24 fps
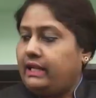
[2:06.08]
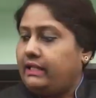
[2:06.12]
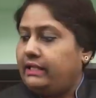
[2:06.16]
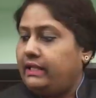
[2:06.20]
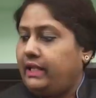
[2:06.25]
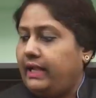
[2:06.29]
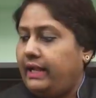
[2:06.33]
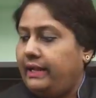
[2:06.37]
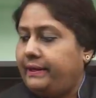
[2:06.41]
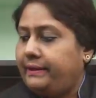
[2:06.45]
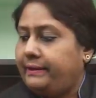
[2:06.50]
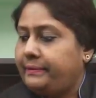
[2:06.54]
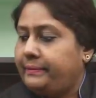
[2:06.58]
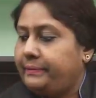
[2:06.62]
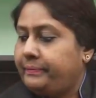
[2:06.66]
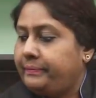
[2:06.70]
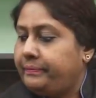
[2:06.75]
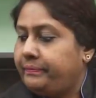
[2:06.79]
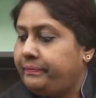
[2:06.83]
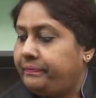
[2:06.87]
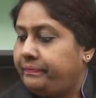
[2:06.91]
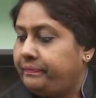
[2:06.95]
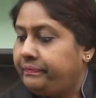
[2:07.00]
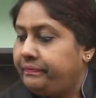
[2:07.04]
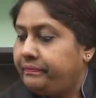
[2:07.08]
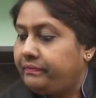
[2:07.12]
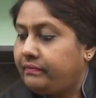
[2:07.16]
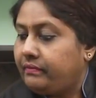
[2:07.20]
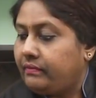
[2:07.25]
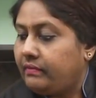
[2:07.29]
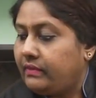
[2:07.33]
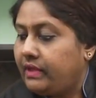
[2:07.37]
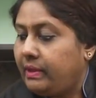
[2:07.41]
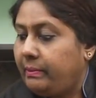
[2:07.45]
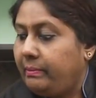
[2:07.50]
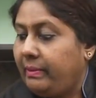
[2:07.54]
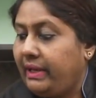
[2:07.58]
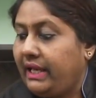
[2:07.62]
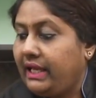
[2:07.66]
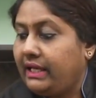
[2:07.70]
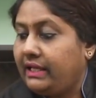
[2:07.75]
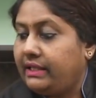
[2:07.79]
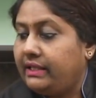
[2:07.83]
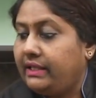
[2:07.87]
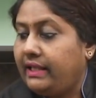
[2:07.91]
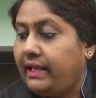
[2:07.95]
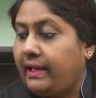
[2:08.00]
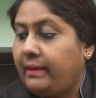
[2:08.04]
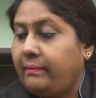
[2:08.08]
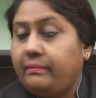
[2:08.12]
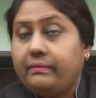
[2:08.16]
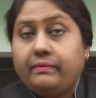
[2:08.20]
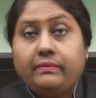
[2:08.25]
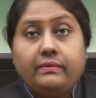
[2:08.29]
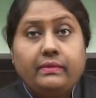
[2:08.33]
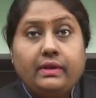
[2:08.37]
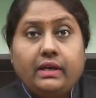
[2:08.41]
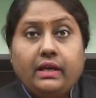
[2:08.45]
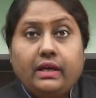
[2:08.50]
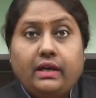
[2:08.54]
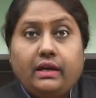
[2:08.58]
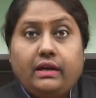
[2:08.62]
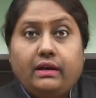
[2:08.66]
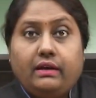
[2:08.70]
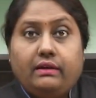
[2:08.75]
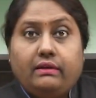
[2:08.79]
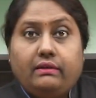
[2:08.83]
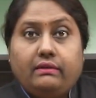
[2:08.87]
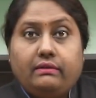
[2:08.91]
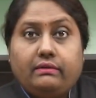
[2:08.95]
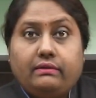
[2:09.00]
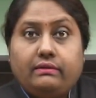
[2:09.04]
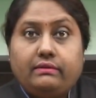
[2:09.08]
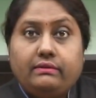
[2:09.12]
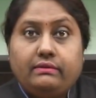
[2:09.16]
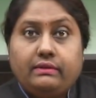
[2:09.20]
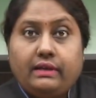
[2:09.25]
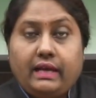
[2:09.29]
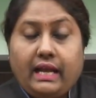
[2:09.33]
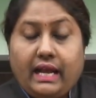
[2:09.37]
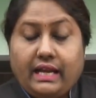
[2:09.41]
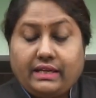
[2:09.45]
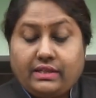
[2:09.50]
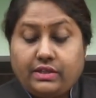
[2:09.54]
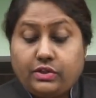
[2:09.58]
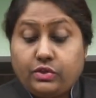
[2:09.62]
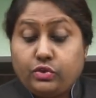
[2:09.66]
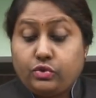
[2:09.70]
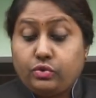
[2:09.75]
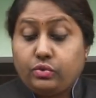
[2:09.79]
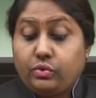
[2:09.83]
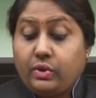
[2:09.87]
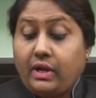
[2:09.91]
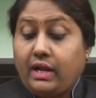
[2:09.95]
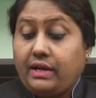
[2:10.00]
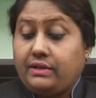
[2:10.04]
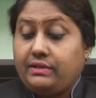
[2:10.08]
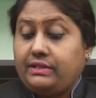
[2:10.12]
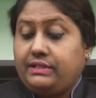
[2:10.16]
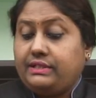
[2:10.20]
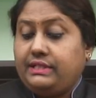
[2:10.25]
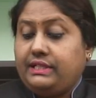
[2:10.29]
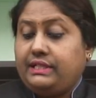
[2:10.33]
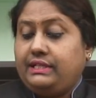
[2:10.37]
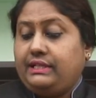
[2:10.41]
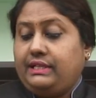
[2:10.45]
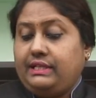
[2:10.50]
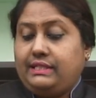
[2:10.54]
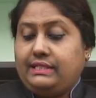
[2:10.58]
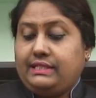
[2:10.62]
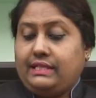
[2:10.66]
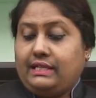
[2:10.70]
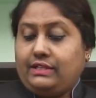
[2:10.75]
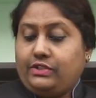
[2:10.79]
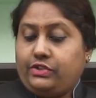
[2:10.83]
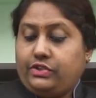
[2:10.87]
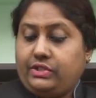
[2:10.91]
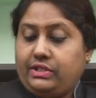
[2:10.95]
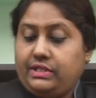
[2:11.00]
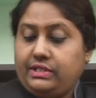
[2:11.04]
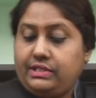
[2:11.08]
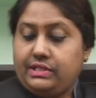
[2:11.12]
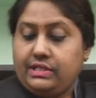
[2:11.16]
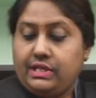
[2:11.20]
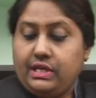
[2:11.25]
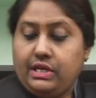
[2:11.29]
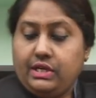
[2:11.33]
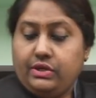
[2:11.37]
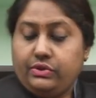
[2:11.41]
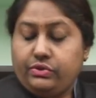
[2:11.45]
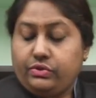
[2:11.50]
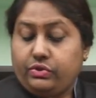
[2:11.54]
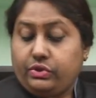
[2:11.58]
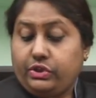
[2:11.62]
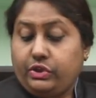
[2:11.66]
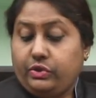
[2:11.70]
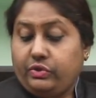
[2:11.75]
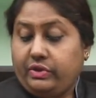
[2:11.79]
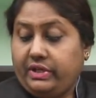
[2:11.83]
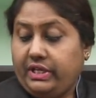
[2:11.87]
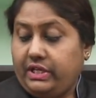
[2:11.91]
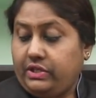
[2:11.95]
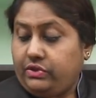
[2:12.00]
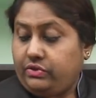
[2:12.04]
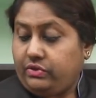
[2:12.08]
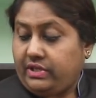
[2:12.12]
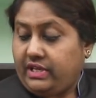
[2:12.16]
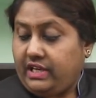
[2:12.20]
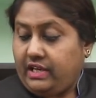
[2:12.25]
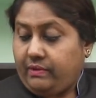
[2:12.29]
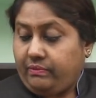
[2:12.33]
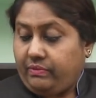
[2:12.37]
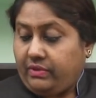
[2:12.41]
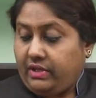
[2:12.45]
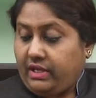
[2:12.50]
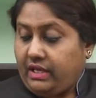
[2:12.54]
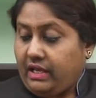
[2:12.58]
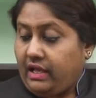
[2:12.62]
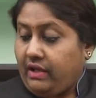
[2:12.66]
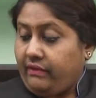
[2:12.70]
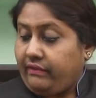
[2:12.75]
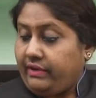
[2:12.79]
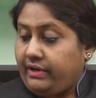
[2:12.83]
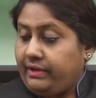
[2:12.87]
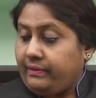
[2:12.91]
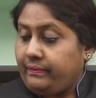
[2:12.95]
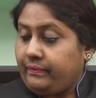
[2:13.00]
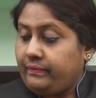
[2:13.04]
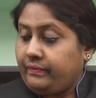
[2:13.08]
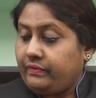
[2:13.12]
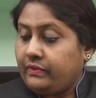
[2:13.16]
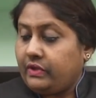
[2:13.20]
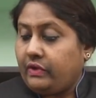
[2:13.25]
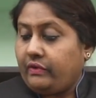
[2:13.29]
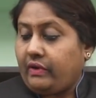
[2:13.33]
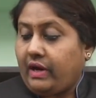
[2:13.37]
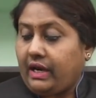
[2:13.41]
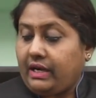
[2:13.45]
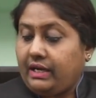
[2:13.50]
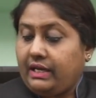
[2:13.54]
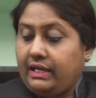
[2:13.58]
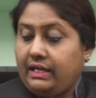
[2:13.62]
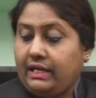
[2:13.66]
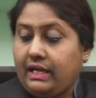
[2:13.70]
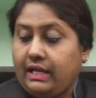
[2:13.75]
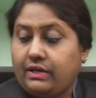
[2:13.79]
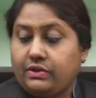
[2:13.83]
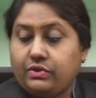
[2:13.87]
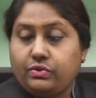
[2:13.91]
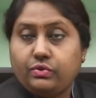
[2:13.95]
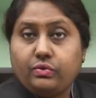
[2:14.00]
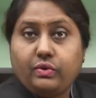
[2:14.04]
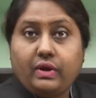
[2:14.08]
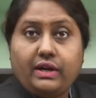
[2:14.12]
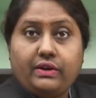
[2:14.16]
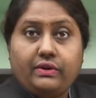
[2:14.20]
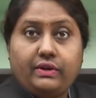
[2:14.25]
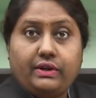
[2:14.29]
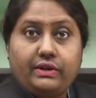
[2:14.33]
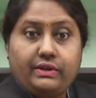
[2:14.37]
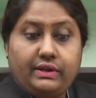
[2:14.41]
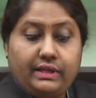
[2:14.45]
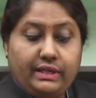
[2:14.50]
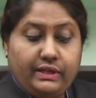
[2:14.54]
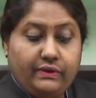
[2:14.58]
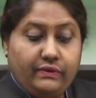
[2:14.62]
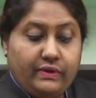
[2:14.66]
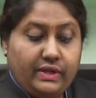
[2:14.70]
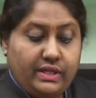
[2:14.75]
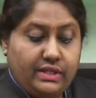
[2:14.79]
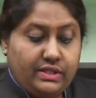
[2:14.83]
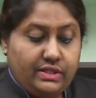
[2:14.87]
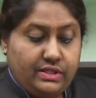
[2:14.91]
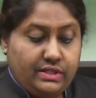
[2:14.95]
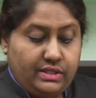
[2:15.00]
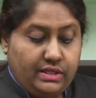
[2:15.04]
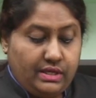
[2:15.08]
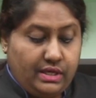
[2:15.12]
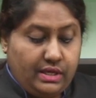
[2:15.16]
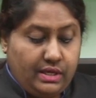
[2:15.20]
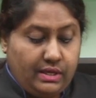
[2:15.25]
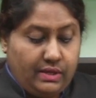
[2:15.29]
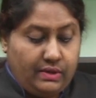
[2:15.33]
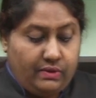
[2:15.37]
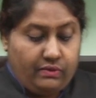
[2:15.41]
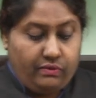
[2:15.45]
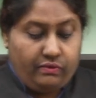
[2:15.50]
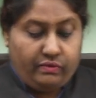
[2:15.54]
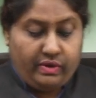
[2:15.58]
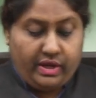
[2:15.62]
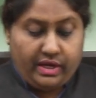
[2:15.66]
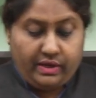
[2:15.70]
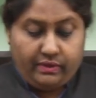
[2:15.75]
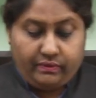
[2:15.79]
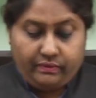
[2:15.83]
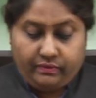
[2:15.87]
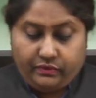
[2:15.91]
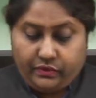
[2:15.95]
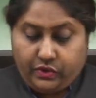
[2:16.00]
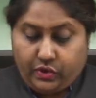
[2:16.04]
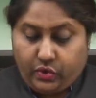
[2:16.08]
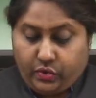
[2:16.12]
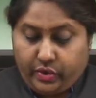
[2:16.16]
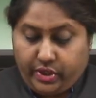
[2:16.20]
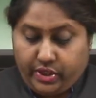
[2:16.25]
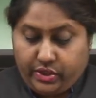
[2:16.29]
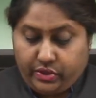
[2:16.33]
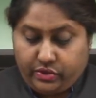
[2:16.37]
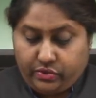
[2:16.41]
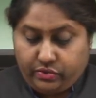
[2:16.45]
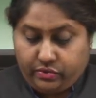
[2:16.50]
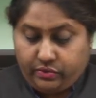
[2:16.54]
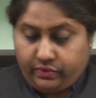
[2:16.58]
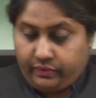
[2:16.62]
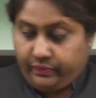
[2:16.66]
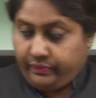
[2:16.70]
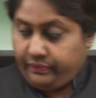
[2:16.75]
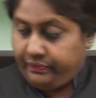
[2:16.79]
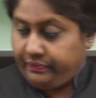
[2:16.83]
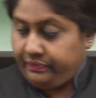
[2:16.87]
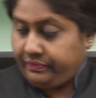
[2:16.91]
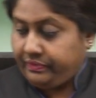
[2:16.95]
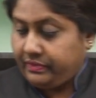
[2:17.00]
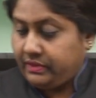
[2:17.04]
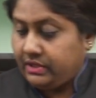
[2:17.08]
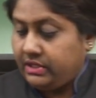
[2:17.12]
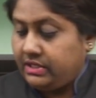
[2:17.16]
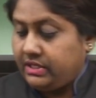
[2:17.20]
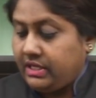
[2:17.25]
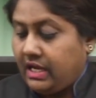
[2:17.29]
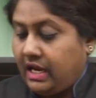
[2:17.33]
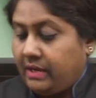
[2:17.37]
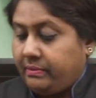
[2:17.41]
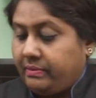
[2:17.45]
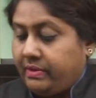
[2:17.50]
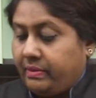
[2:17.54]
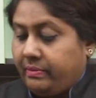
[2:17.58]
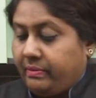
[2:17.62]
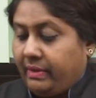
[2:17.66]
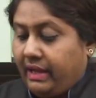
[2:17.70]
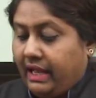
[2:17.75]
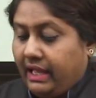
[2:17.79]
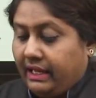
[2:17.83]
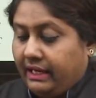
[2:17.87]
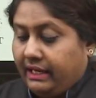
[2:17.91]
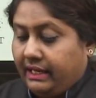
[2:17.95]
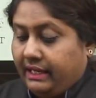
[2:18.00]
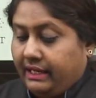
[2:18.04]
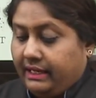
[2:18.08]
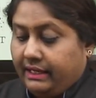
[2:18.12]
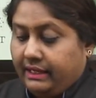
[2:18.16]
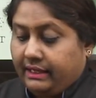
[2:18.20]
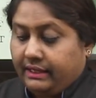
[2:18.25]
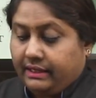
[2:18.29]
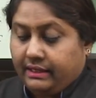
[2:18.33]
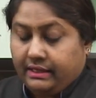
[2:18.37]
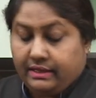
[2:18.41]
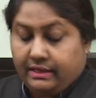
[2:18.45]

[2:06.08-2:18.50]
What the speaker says: and then bake them at 200 degrees Celsius. So you need to keep the oven running at 200 degrees when you're going to start preparing